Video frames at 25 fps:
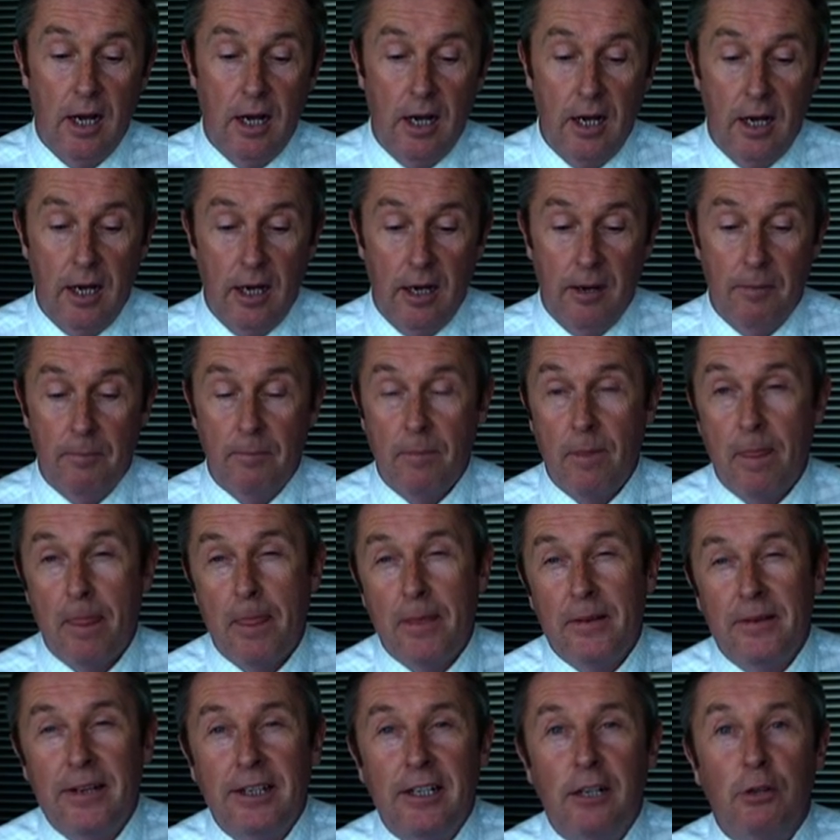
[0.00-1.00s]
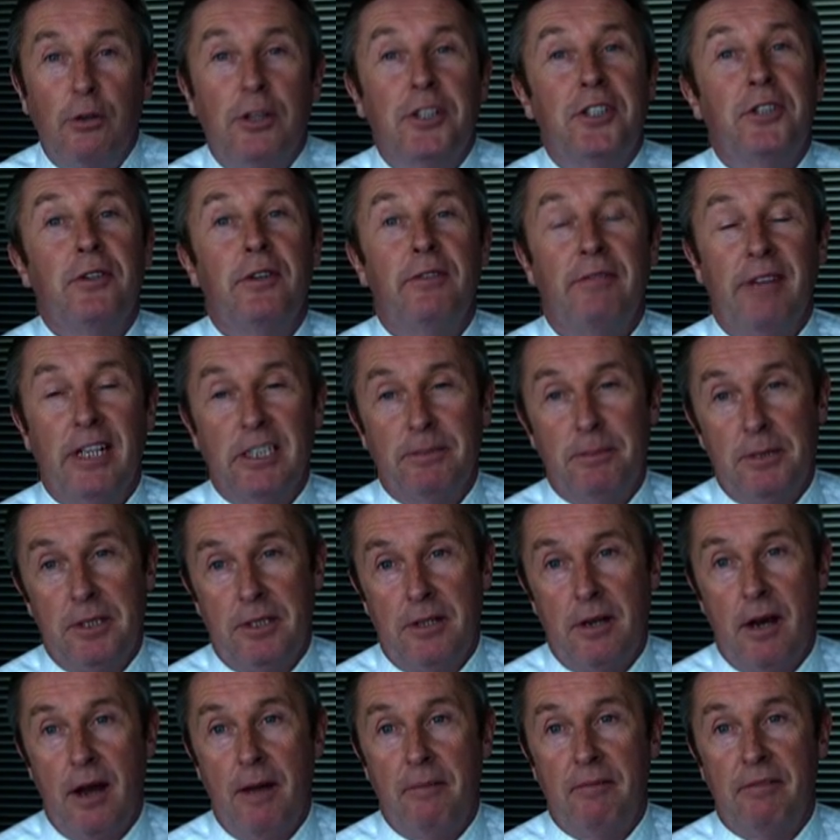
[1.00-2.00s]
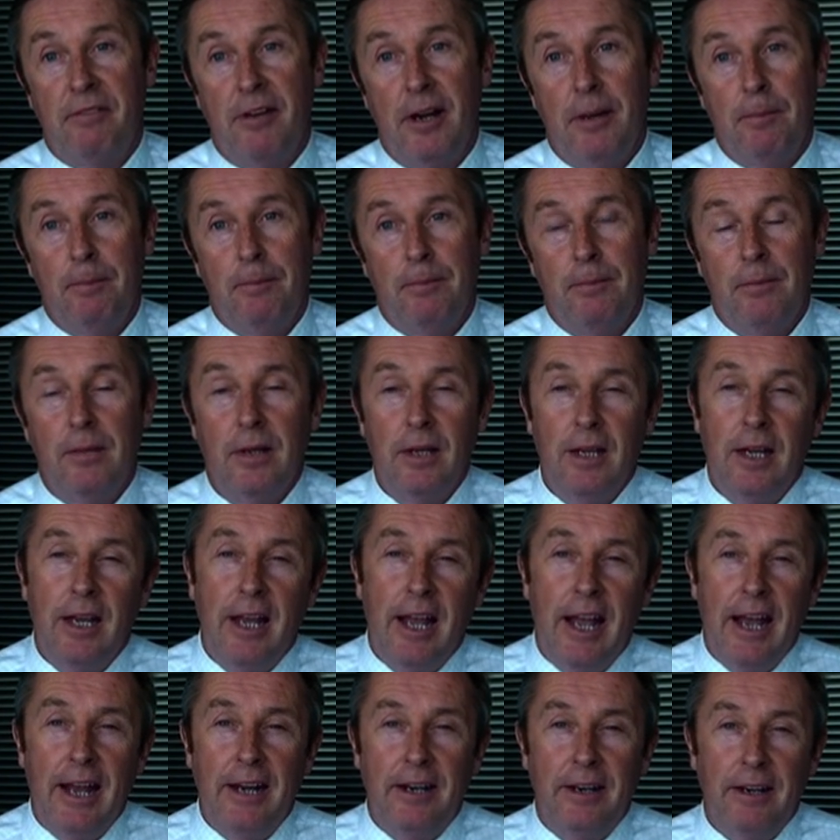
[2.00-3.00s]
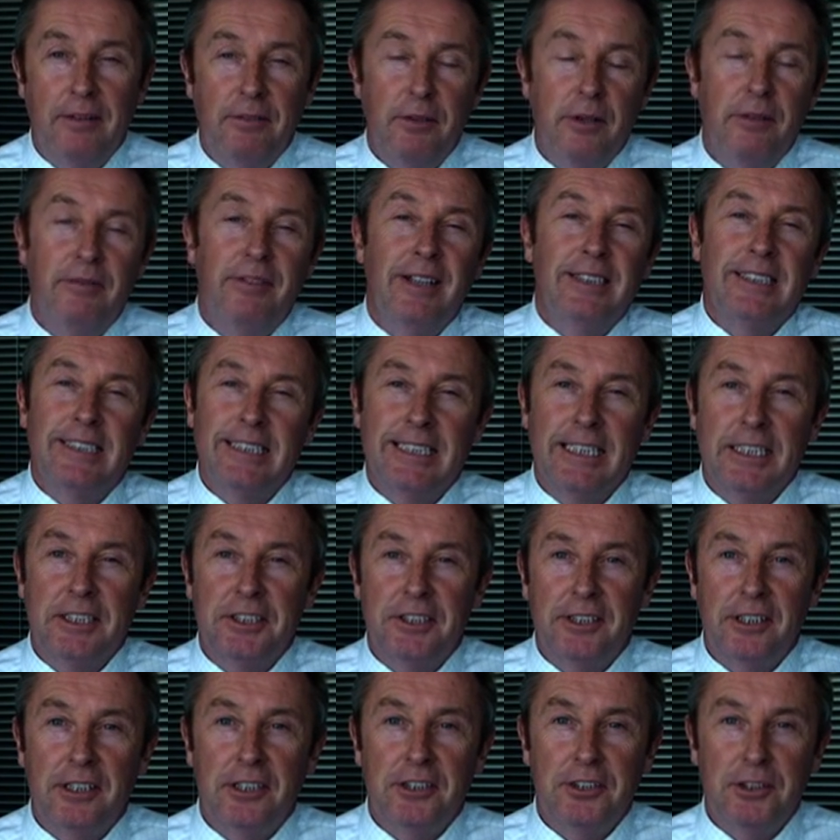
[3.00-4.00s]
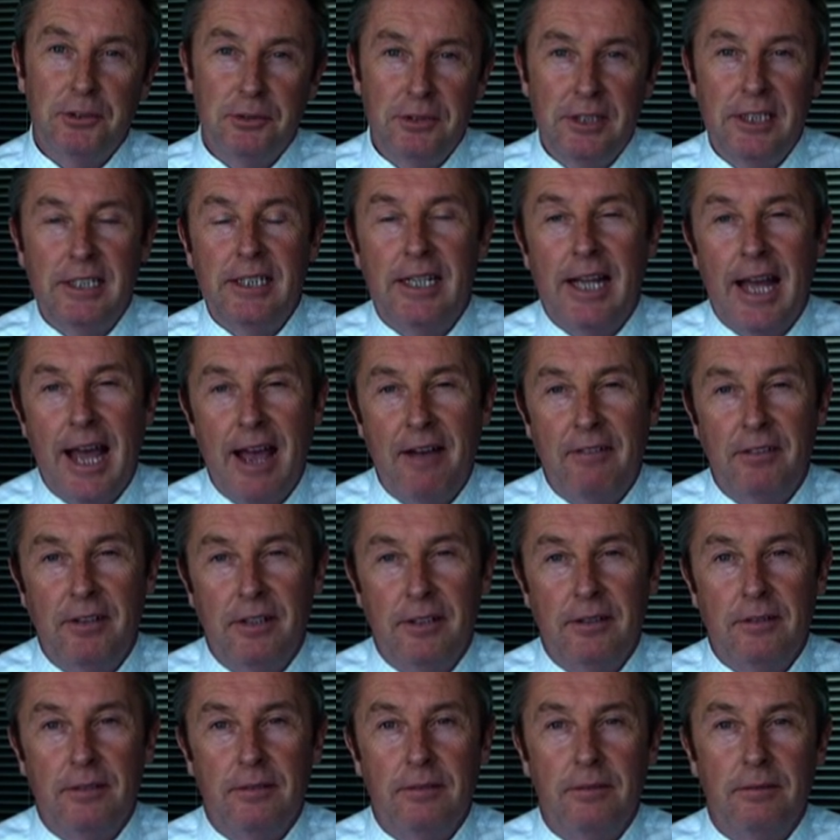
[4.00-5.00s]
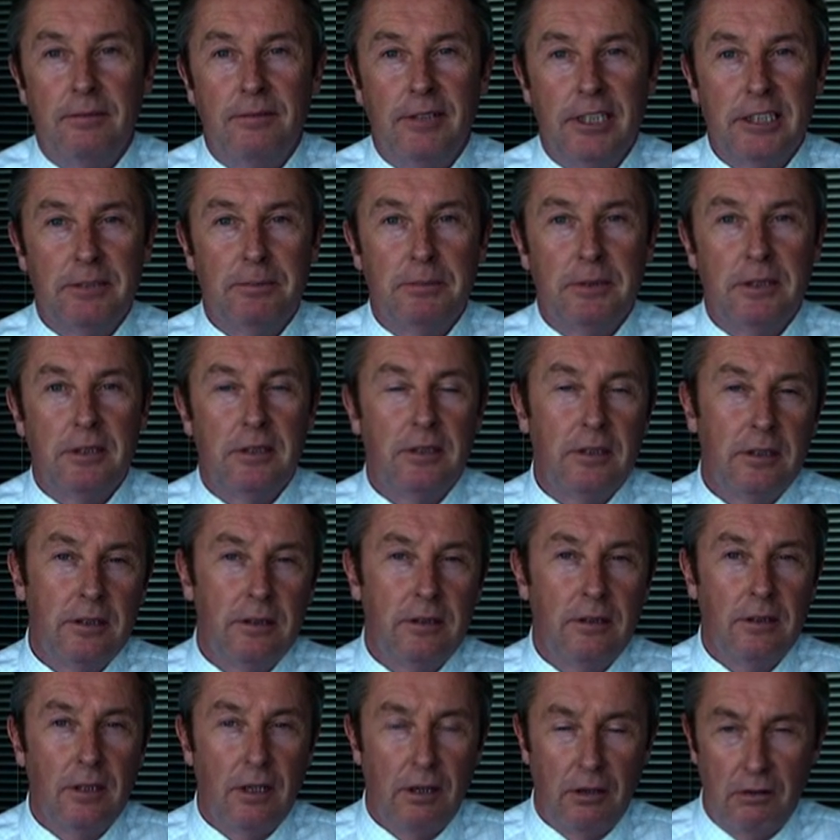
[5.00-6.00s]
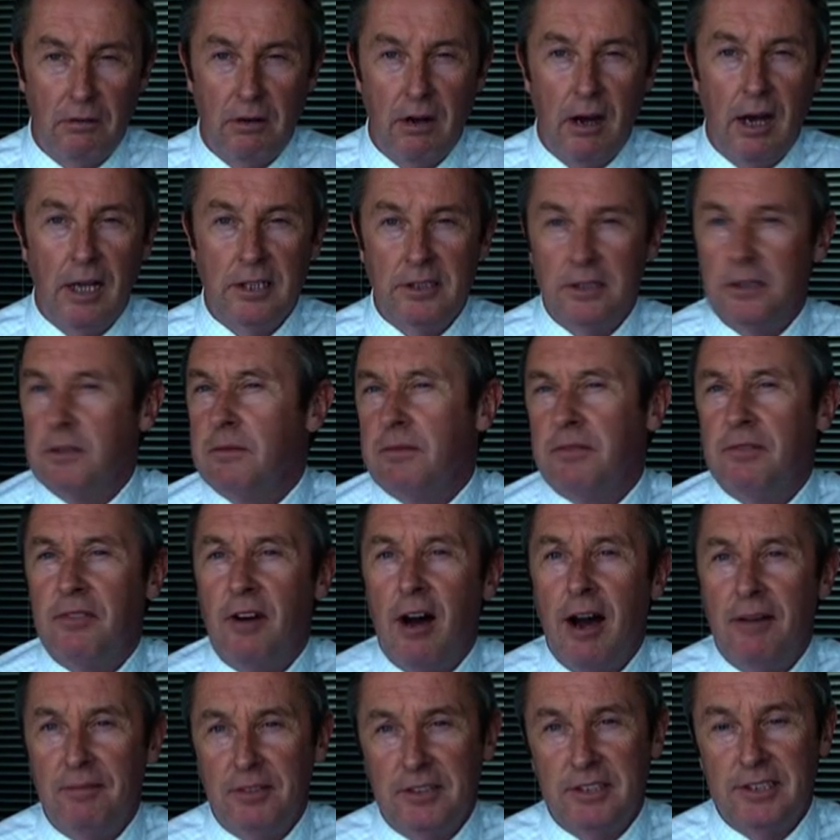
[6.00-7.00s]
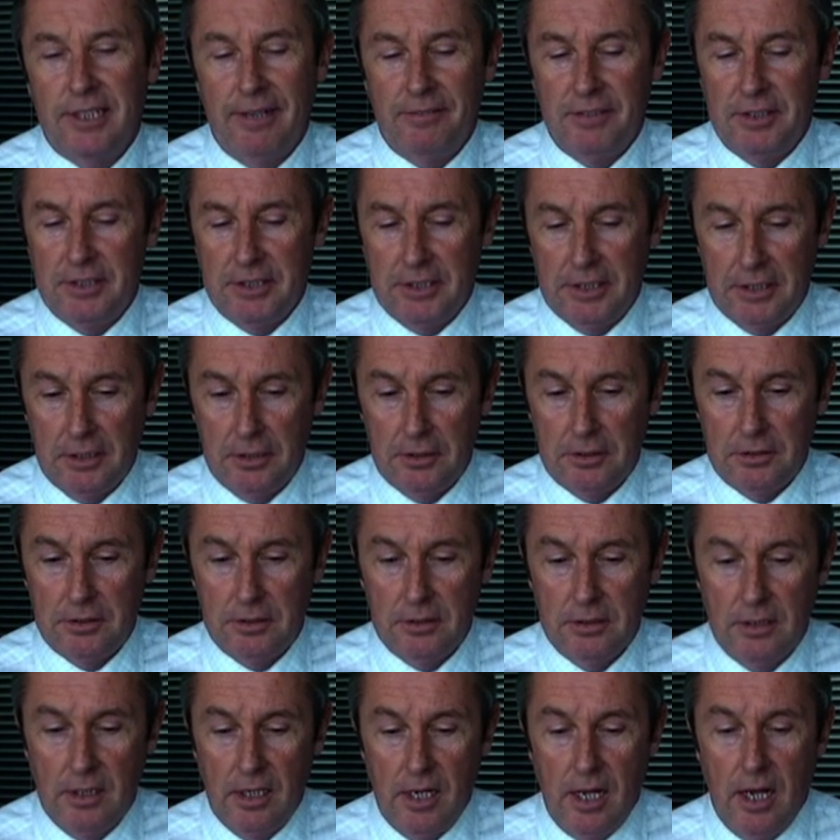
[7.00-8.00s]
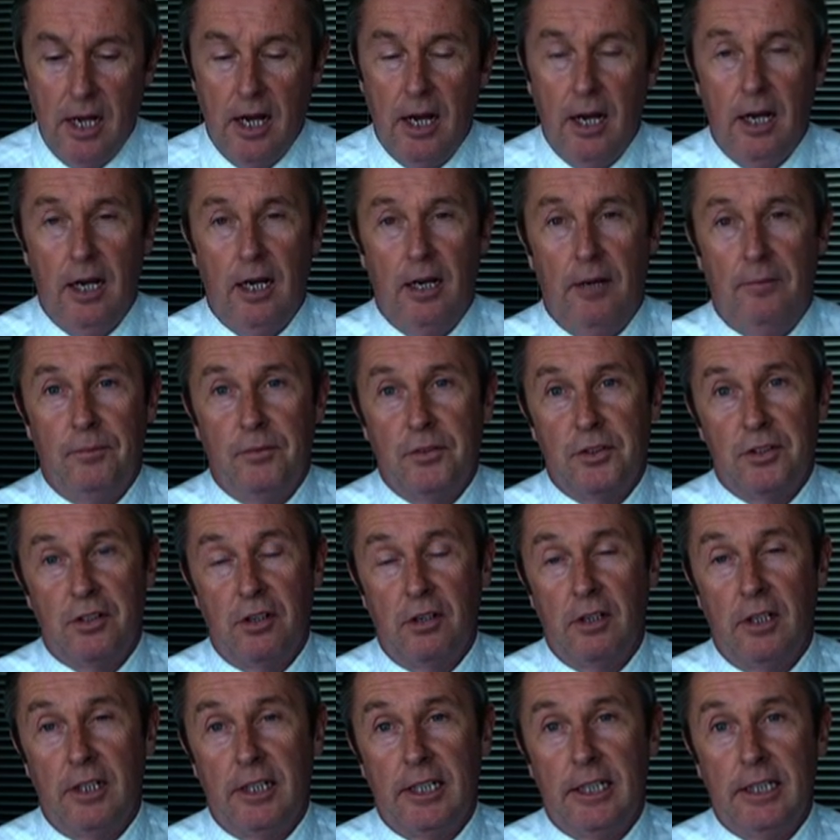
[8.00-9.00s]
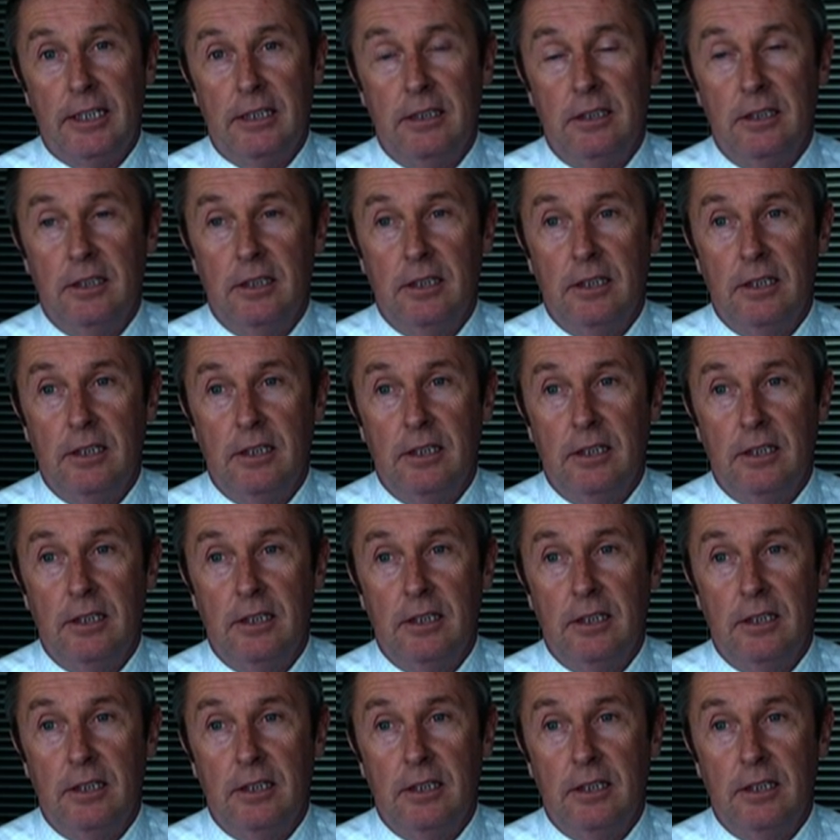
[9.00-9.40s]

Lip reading: You need to look at your investment time frame. And if you're investing in shares, you need to have an investment horizon of 5 to 7 years. Certainly,